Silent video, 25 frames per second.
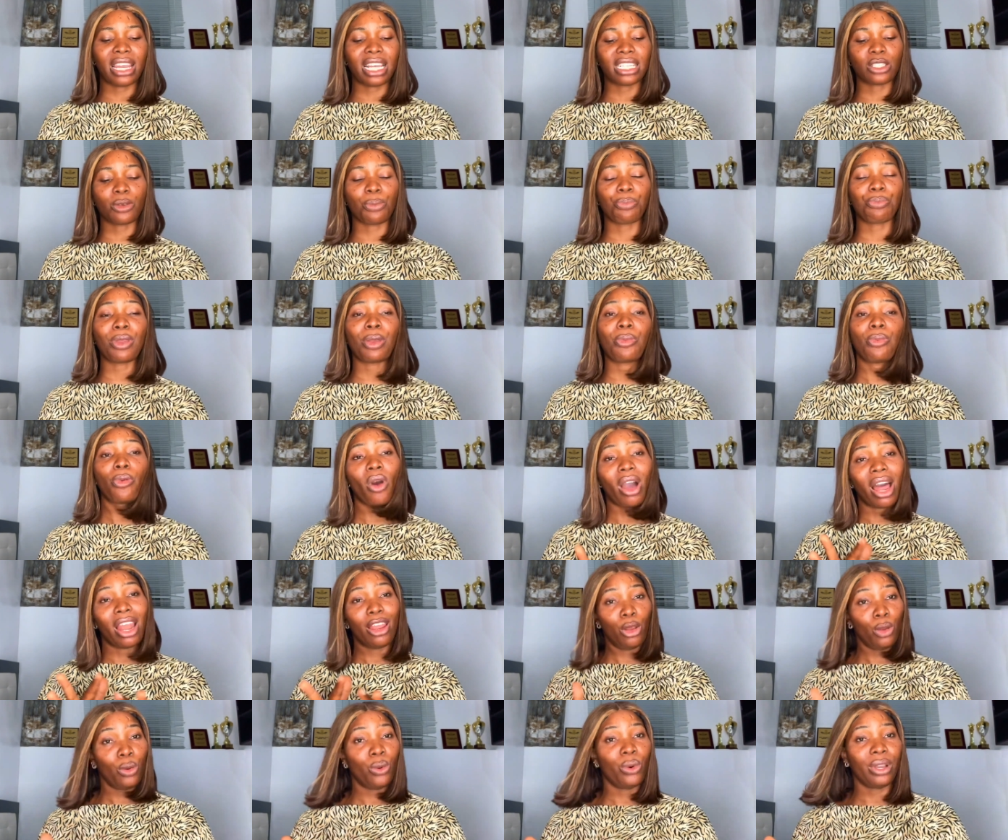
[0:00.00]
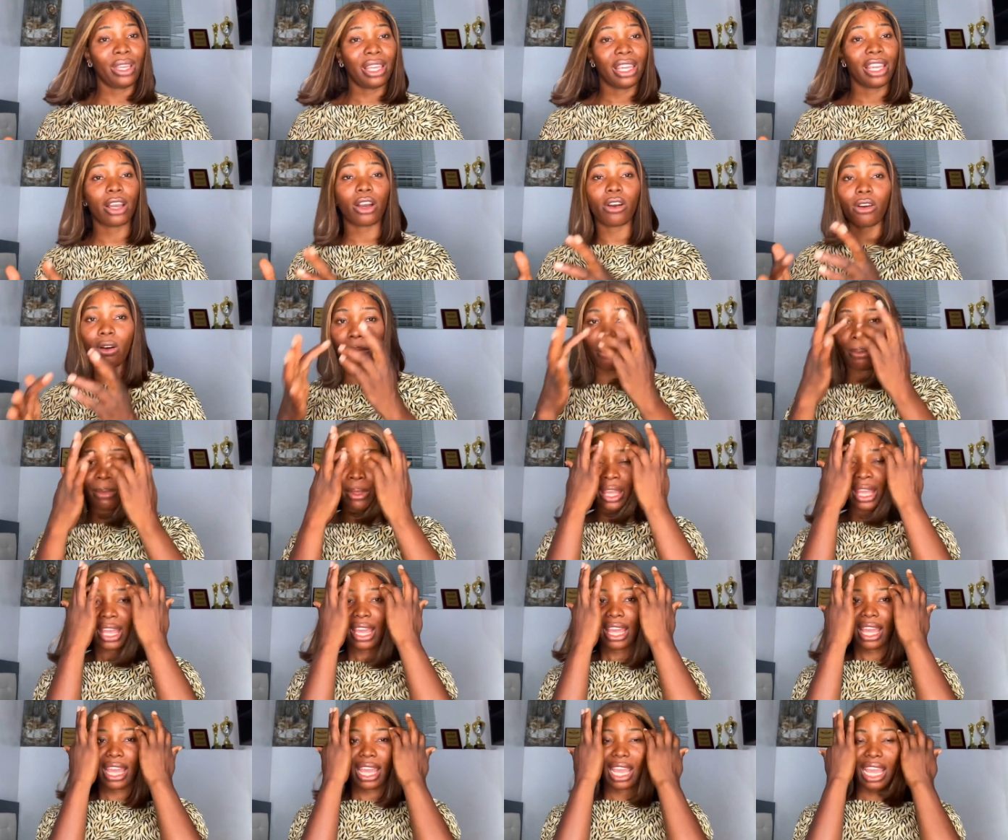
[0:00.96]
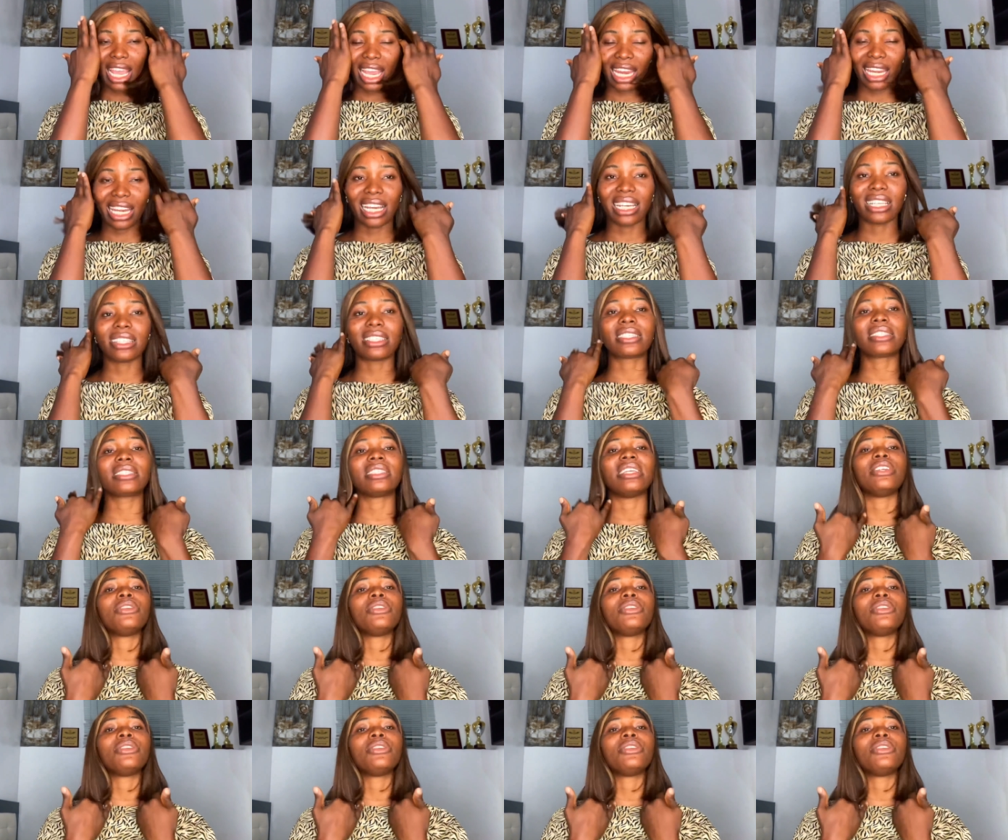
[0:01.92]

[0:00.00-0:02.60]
that some people are low income earners.